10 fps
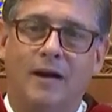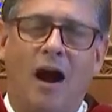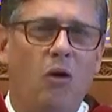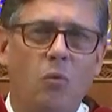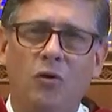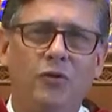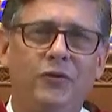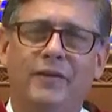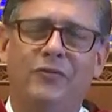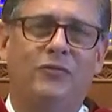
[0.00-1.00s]
Our
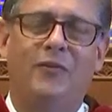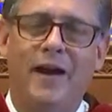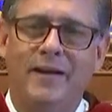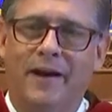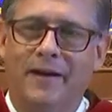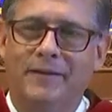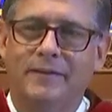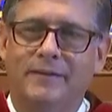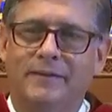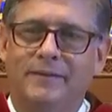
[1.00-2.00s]
world is finite,
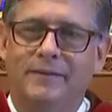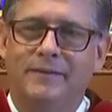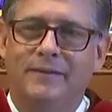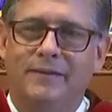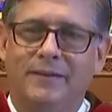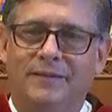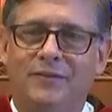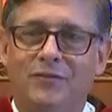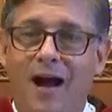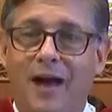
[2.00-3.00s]
it
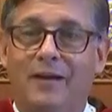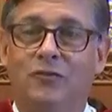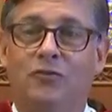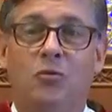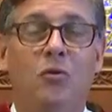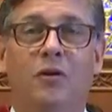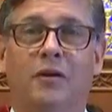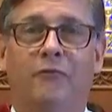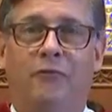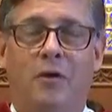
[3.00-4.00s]
does not
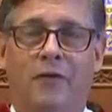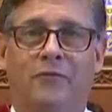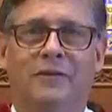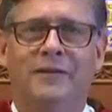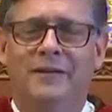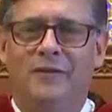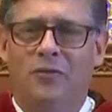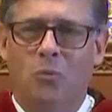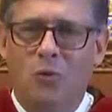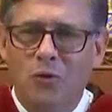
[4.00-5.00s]
endure forever.
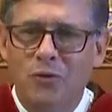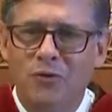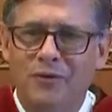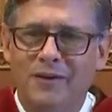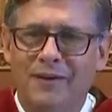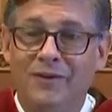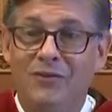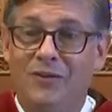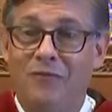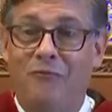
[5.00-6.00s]
The world
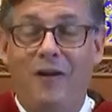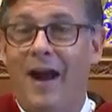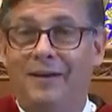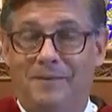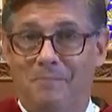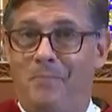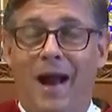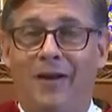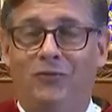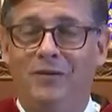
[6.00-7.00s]
is, in fact,
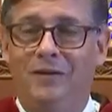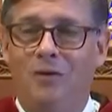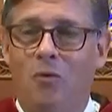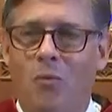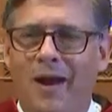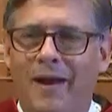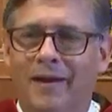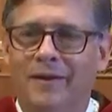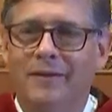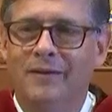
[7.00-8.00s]
passing
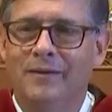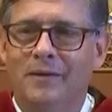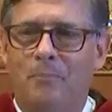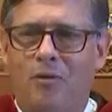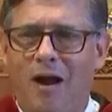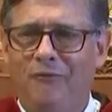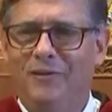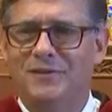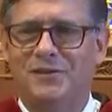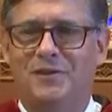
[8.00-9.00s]
away.
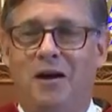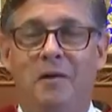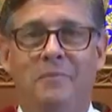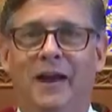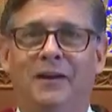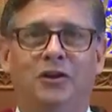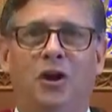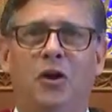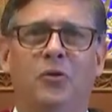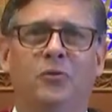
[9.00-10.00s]
Profits come and
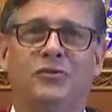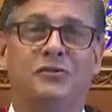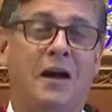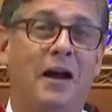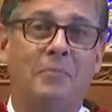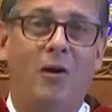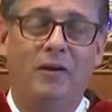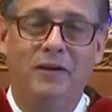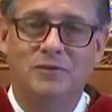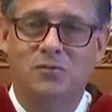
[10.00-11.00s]
go. Stock
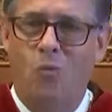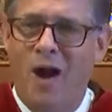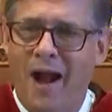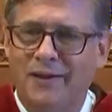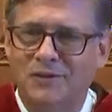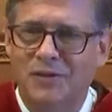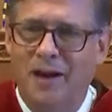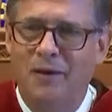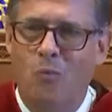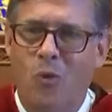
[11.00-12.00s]
markets wax
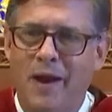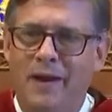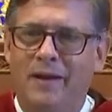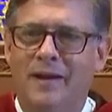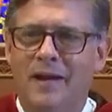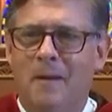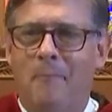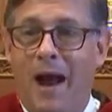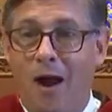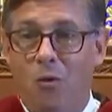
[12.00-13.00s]
and wane.
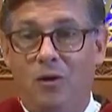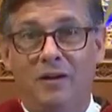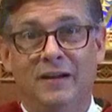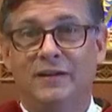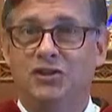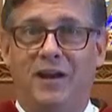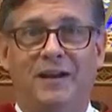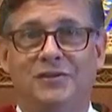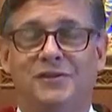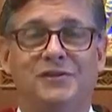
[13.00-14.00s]
Power
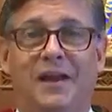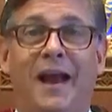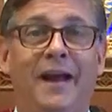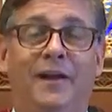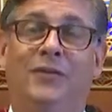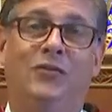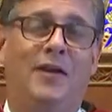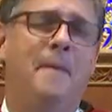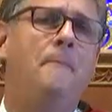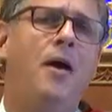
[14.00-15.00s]
changes hands.
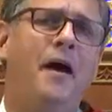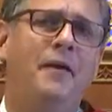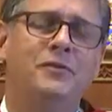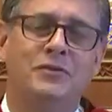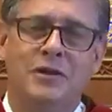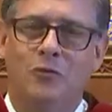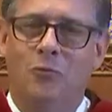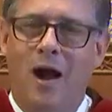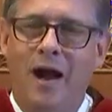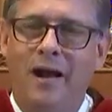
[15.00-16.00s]
Empires
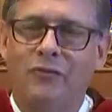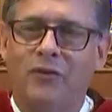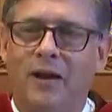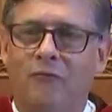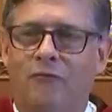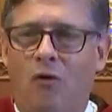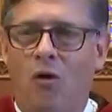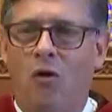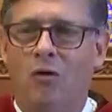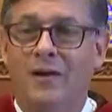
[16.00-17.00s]
rise and
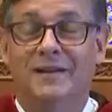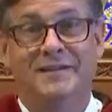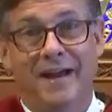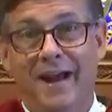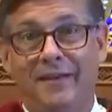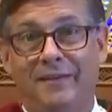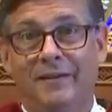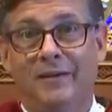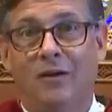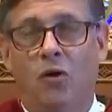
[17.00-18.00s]
fall. Death
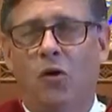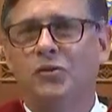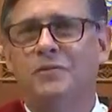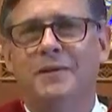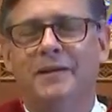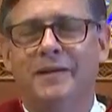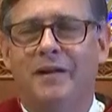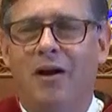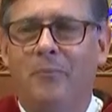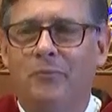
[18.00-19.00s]
ultimately
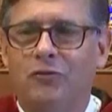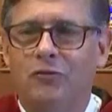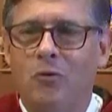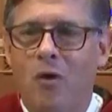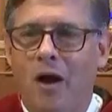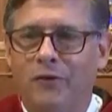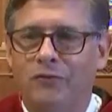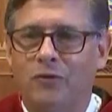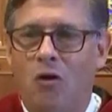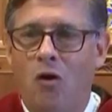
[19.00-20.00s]
comes to
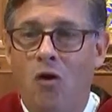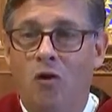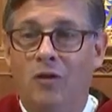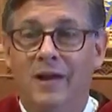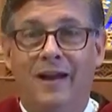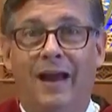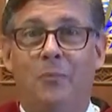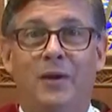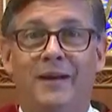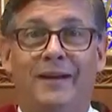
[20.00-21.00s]
us all, and
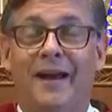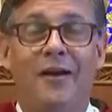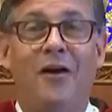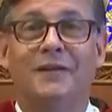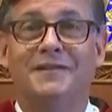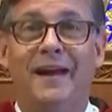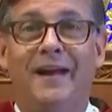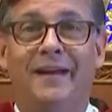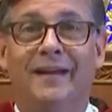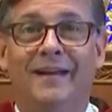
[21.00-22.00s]
we cannot
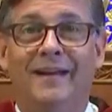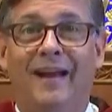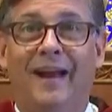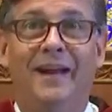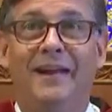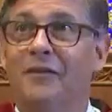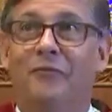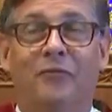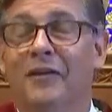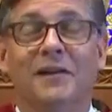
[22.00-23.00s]
take any
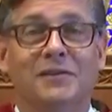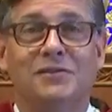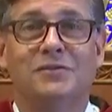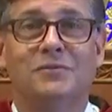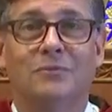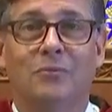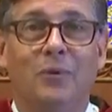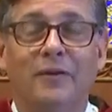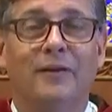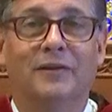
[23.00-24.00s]
of this
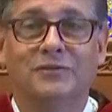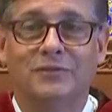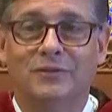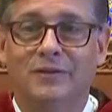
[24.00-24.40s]
with us.